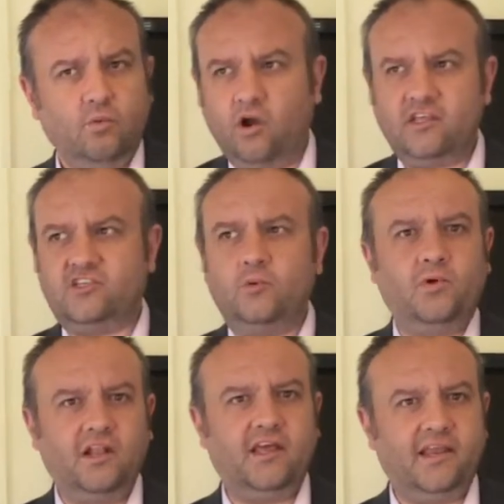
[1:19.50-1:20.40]
What is
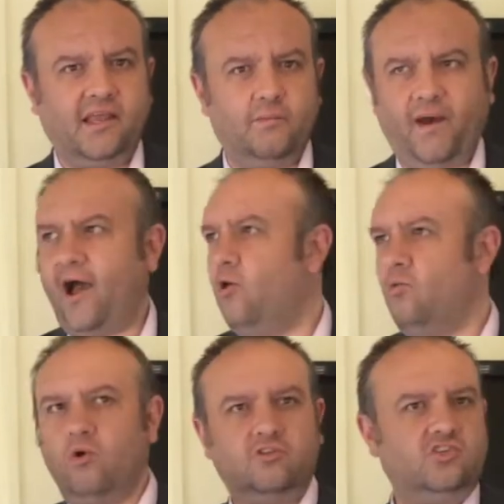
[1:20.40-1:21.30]
it we're learning
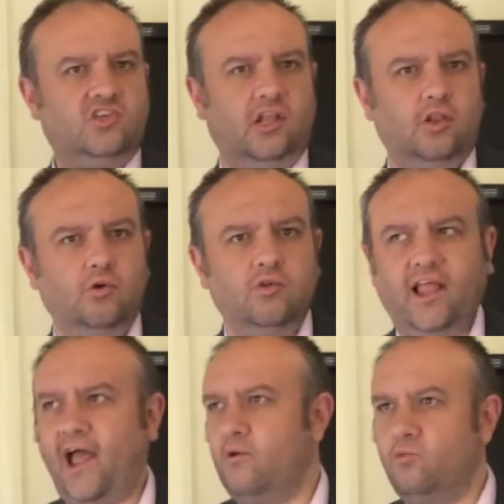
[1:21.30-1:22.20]
about? What does it look
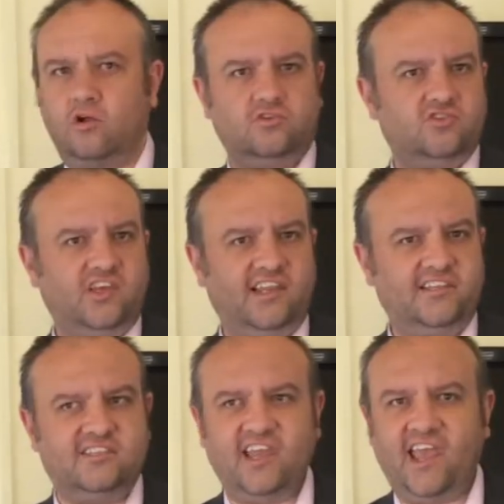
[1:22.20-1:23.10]
like? What does it
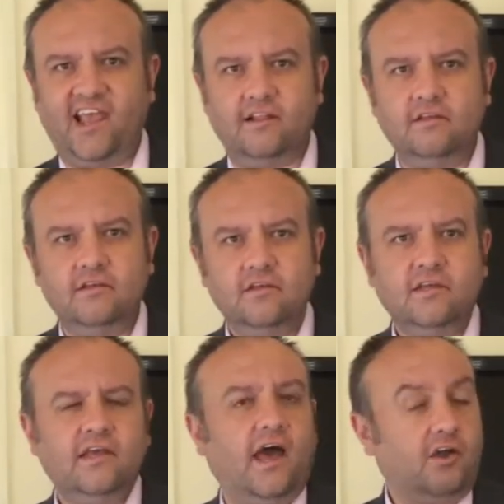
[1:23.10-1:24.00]
entail?
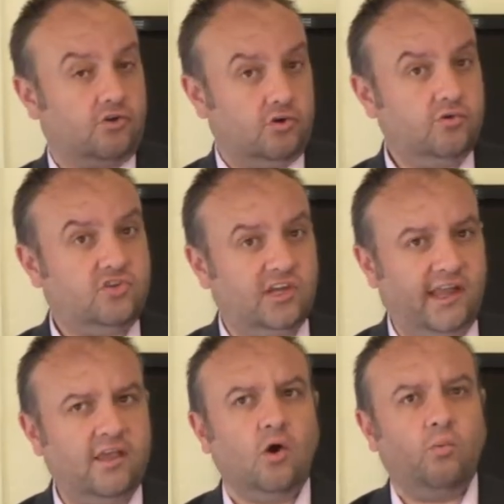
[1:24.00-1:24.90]
And
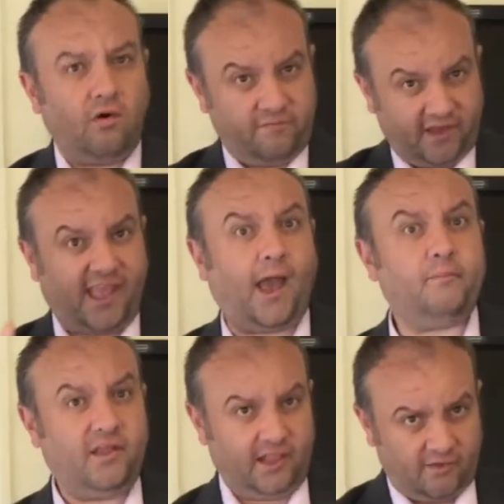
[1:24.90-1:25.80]
crucially, what
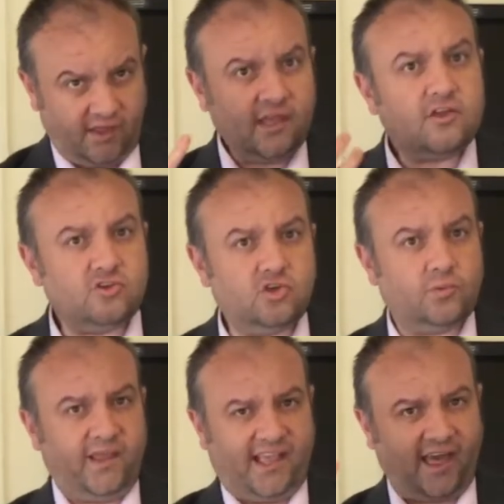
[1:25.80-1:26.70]
vocabulary
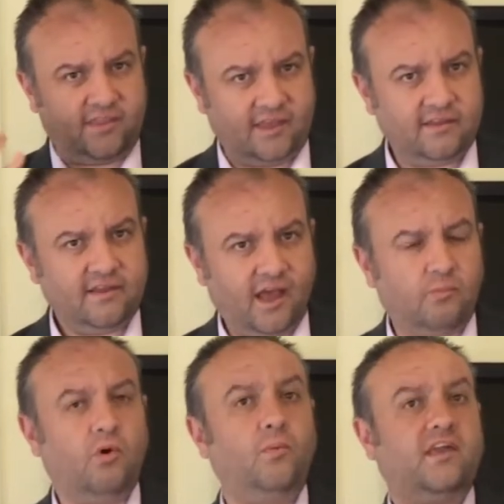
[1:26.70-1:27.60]
do we gather
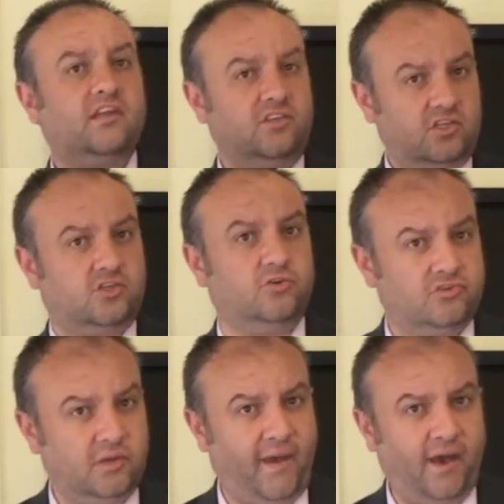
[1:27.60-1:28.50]
and what we can
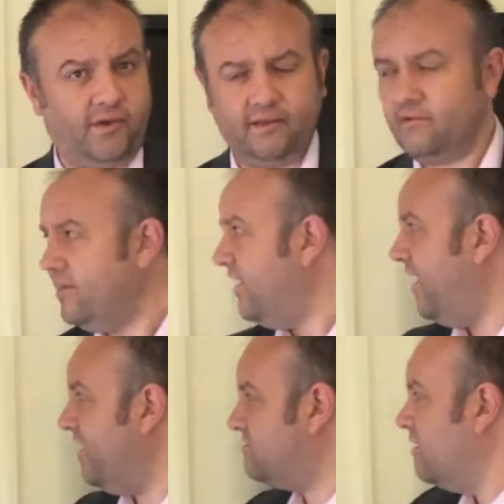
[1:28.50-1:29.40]
discuss about it?
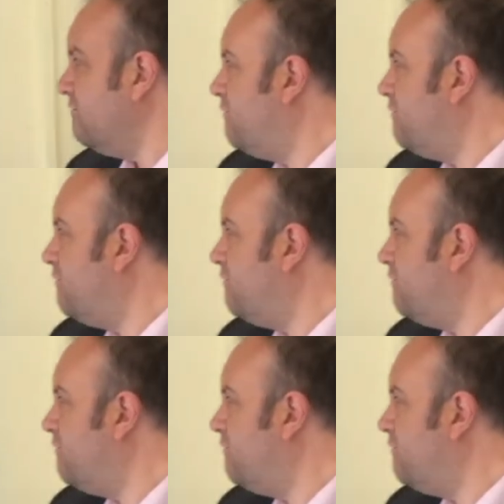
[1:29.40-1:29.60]
It's